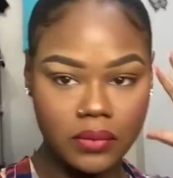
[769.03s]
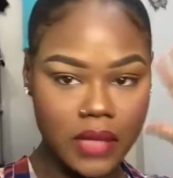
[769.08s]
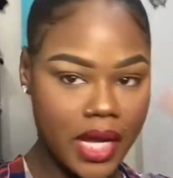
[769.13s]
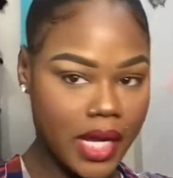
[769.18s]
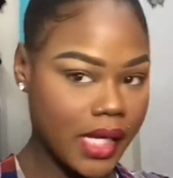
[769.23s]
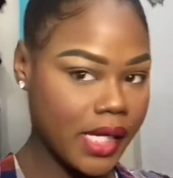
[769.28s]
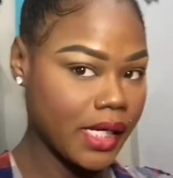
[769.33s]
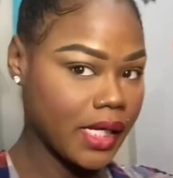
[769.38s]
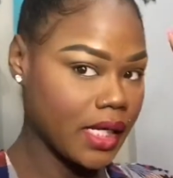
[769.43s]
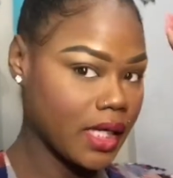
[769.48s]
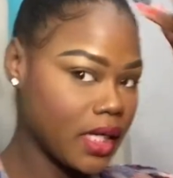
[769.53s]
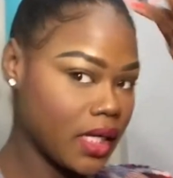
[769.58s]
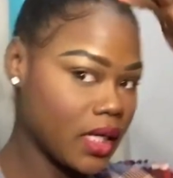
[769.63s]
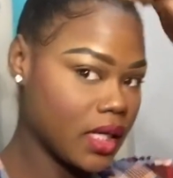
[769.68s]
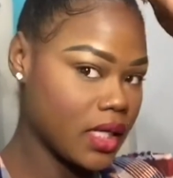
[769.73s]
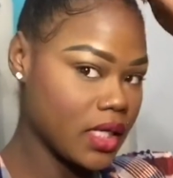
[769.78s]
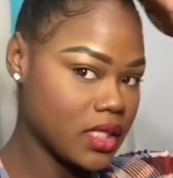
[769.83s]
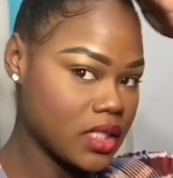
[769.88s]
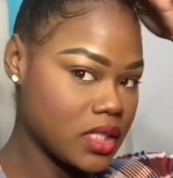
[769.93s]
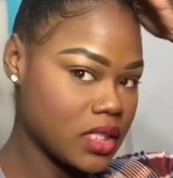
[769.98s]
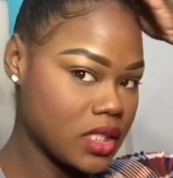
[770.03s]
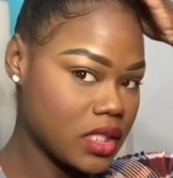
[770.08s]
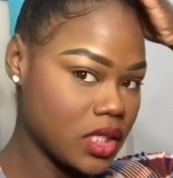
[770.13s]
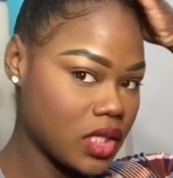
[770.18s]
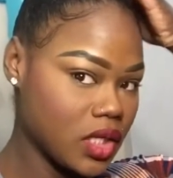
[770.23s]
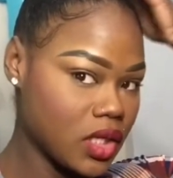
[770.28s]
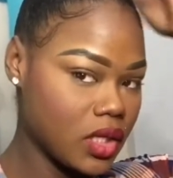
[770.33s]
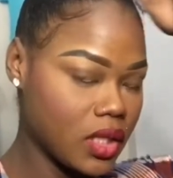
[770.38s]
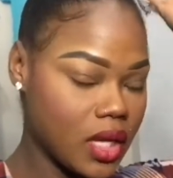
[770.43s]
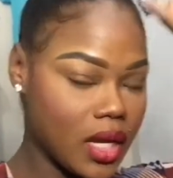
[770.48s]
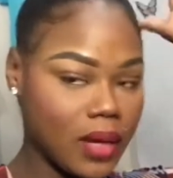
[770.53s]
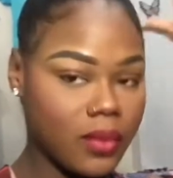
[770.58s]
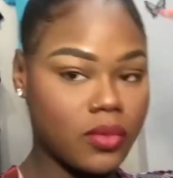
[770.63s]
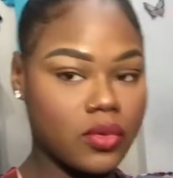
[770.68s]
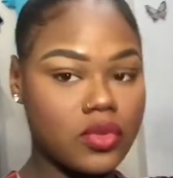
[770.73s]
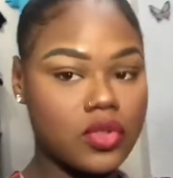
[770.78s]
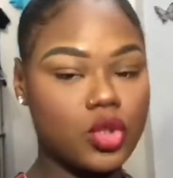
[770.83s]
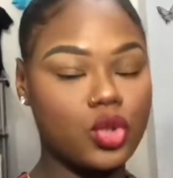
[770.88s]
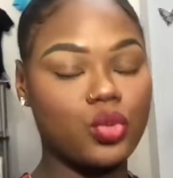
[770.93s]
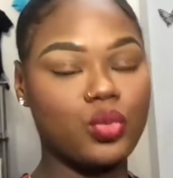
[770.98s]
My hair is still
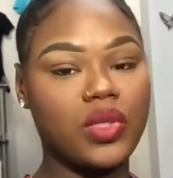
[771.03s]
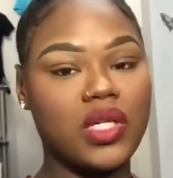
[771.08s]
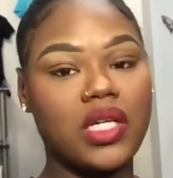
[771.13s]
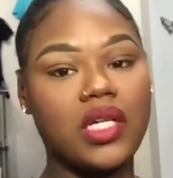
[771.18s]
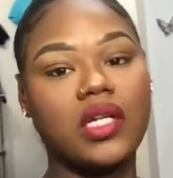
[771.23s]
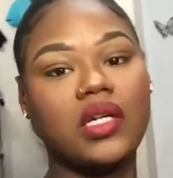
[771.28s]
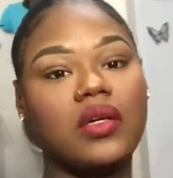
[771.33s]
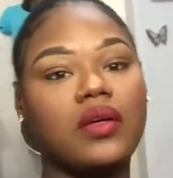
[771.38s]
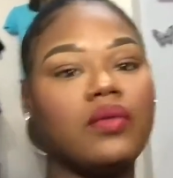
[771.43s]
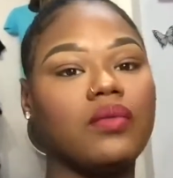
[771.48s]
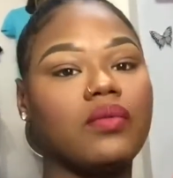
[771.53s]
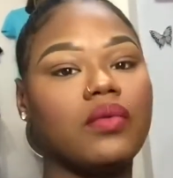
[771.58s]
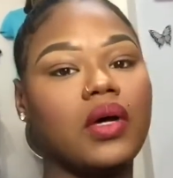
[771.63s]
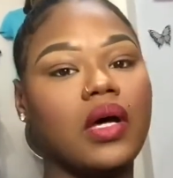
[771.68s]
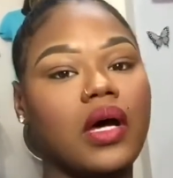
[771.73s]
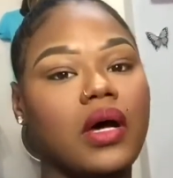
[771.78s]
able to be